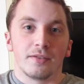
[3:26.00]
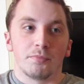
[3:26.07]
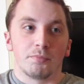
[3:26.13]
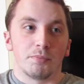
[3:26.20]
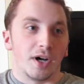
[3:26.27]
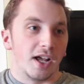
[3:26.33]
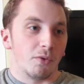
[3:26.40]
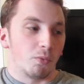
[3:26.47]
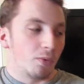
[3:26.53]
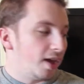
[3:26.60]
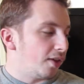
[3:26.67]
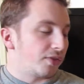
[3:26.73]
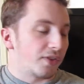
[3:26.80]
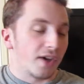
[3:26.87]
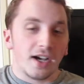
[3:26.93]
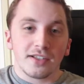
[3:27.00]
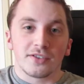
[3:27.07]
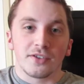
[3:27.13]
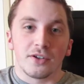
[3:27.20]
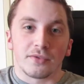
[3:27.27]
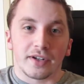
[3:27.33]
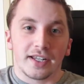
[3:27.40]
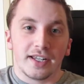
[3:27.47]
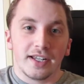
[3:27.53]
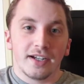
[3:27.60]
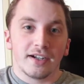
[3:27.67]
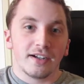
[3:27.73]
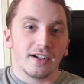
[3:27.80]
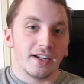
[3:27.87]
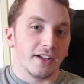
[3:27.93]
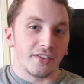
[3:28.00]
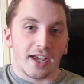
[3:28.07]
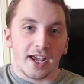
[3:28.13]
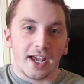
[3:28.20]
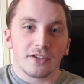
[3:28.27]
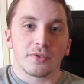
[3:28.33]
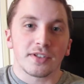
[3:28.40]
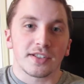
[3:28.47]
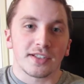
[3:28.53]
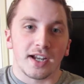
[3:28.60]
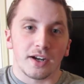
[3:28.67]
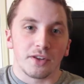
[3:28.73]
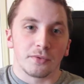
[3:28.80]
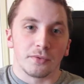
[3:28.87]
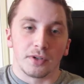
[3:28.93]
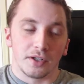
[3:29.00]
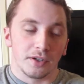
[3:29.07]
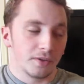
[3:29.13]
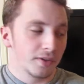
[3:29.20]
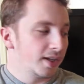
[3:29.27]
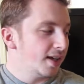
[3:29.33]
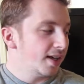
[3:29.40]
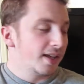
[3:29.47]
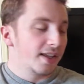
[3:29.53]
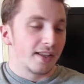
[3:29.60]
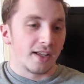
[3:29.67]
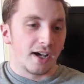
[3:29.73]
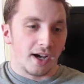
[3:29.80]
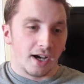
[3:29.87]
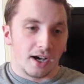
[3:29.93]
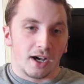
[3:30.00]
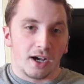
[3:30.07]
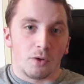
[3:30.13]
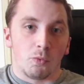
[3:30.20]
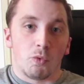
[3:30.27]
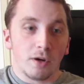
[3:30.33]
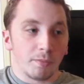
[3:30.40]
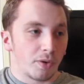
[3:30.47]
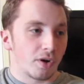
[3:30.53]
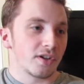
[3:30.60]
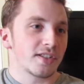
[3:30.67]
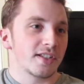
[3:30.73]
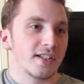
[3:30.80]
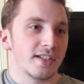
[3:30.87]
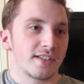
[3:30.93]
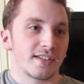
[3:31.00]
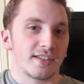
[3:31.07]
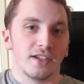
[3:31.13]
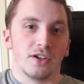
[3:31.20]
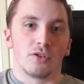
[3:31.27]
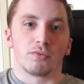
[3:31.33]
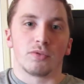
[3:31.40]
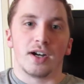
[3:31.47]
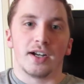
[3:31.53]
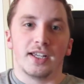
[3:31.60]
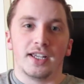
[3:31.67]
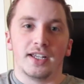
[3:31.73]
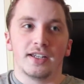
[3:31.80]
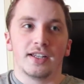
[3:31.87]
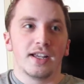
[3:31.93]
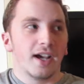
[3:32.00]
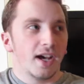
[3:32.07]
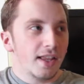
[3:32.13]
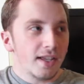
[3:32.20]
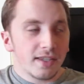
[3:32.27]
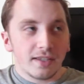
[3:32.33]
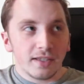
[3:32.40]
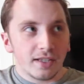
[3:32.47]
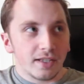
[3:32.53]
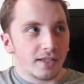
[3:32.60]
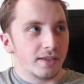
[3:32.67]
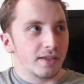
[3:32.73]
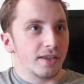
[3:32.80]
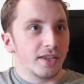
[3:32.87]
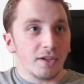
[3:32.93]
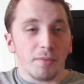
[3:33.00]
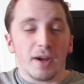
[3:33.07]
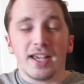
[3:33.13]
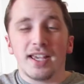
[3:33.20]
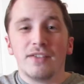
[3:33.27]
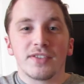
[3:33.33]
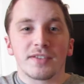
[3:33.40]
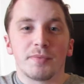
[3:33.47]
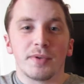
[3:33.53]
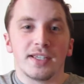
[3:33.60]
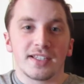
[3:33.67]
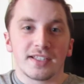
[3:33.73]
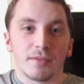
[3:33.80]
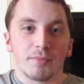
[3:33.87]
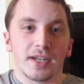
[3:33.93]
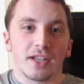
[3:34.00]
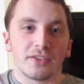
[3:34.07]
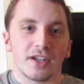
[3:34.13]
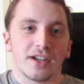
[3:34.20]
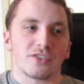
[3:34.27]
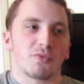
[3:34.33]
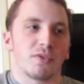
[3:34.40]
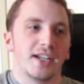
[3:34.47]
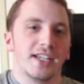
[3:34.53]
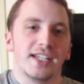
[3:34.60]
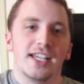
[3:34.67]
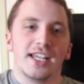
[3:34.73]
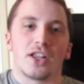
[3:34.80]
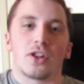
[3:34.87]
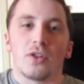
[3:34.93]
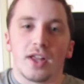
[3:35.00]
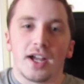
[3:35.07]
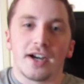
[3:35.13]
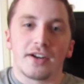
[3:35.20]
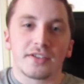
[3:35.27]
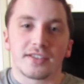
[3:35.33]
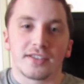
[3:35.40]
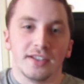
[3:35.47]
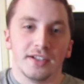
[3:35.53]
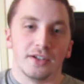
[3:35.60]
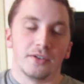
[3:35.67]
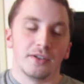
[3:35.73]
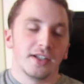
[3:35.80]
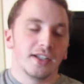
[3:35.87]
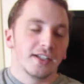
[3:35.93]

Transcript: but with us over here on the Android side of the world, uh, one person is still running. I think there might even be somebody out there that's running Eclair still.